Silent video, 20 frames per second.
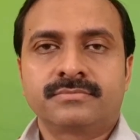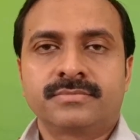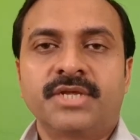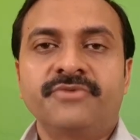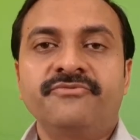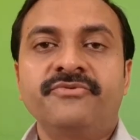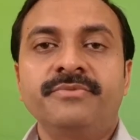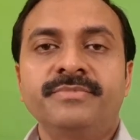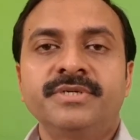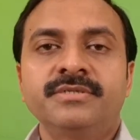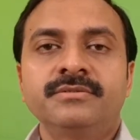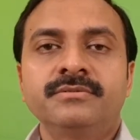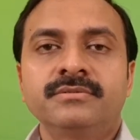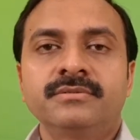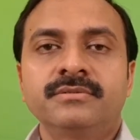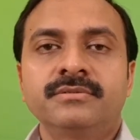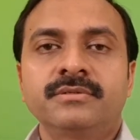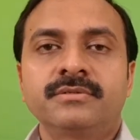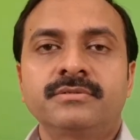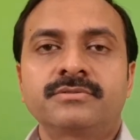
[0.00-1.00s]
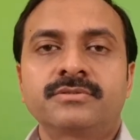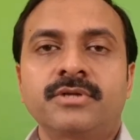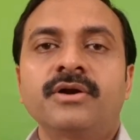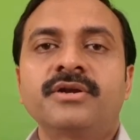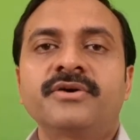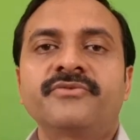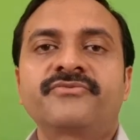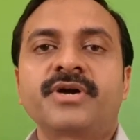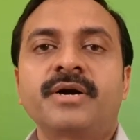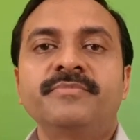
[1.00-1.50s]
The women
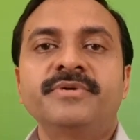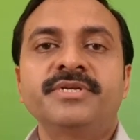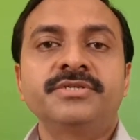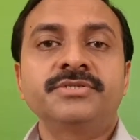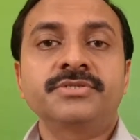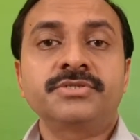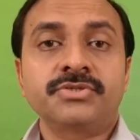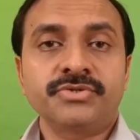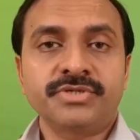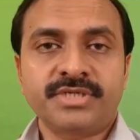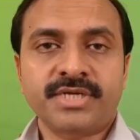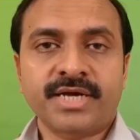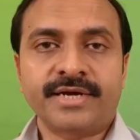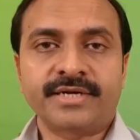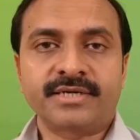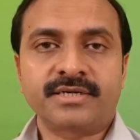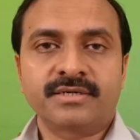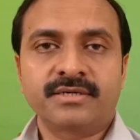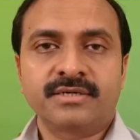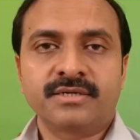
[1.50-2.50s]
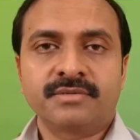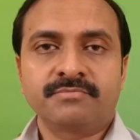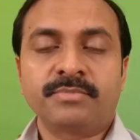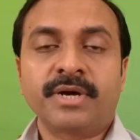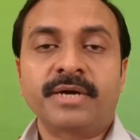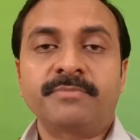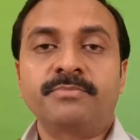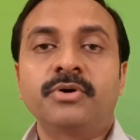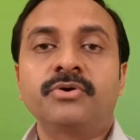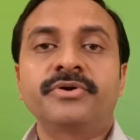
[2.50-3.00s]
thought of committing suicide
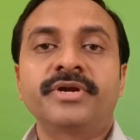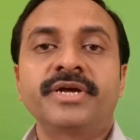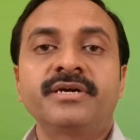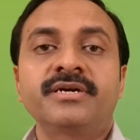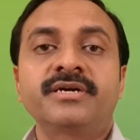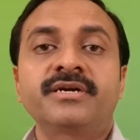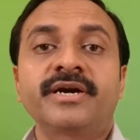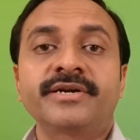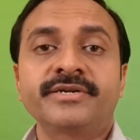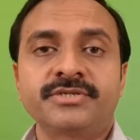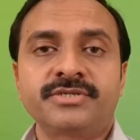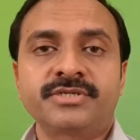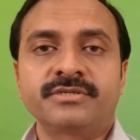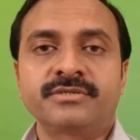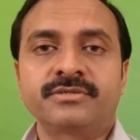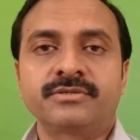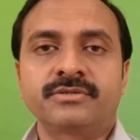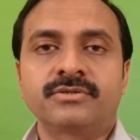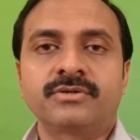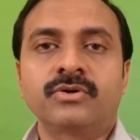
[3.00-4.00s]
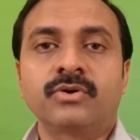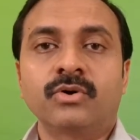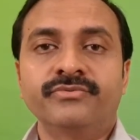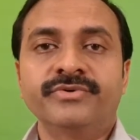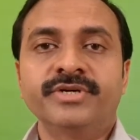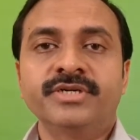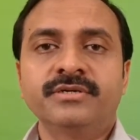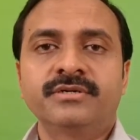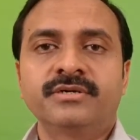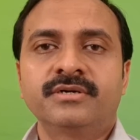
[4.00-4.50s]
by pouring kerosene
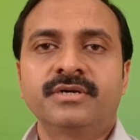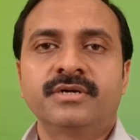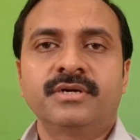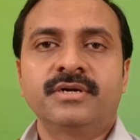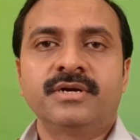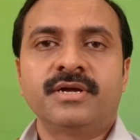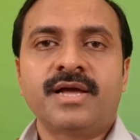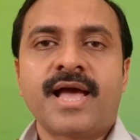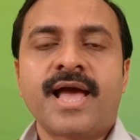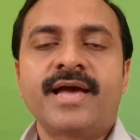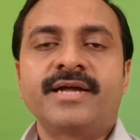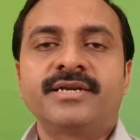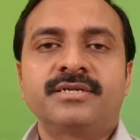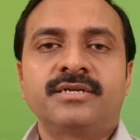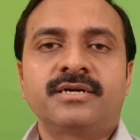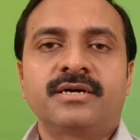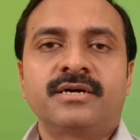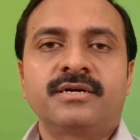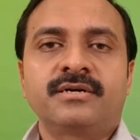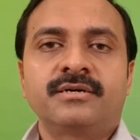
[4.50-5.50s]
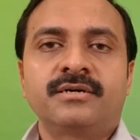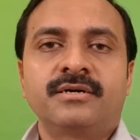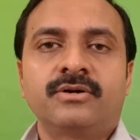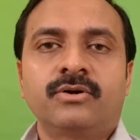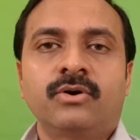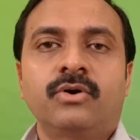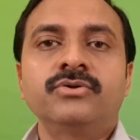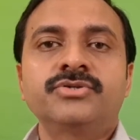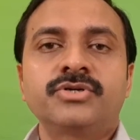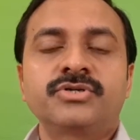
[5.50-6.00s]
over and
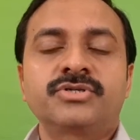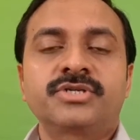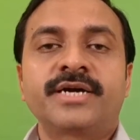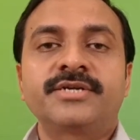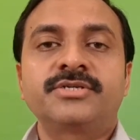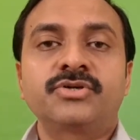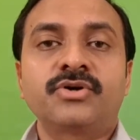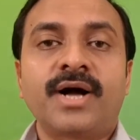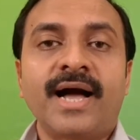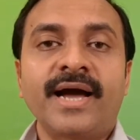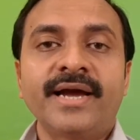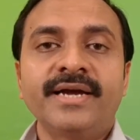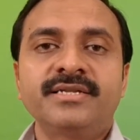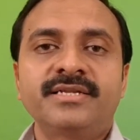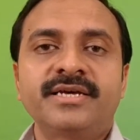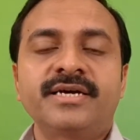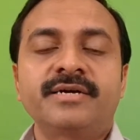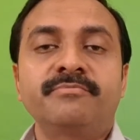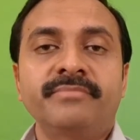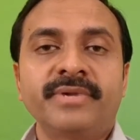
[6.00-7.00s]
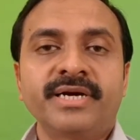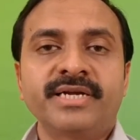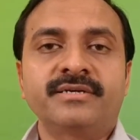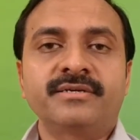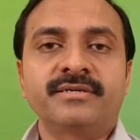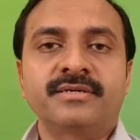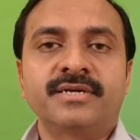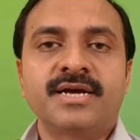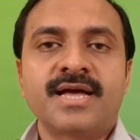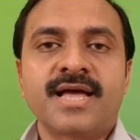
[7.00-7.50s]
also tried to hide their men
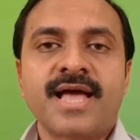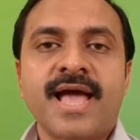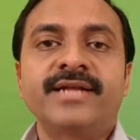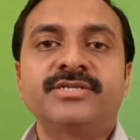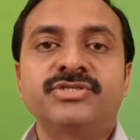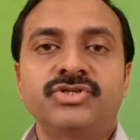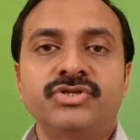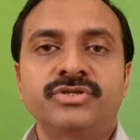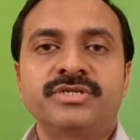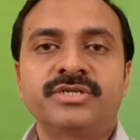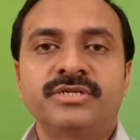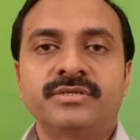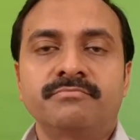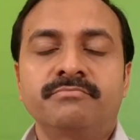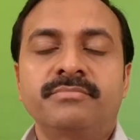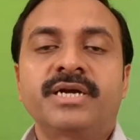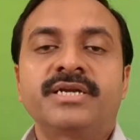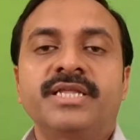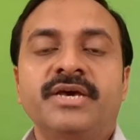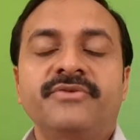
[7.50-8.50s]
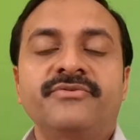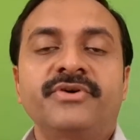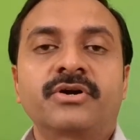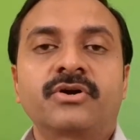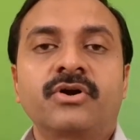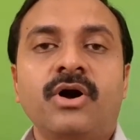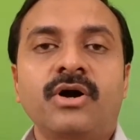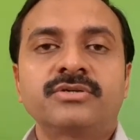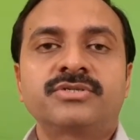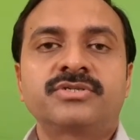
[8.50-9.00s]
and children, but they were
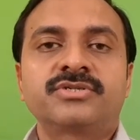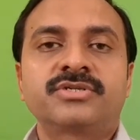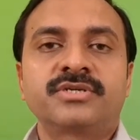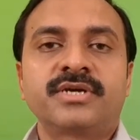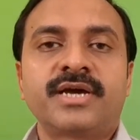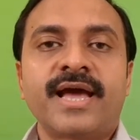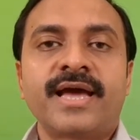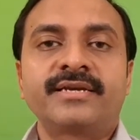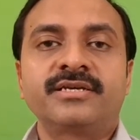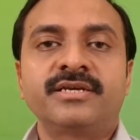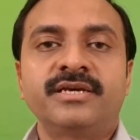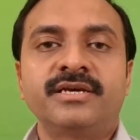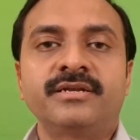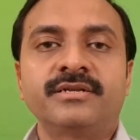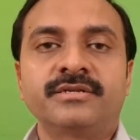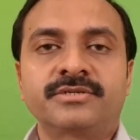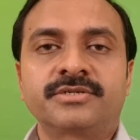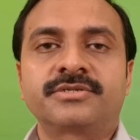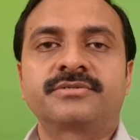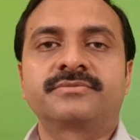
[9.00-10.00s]
caught and killed.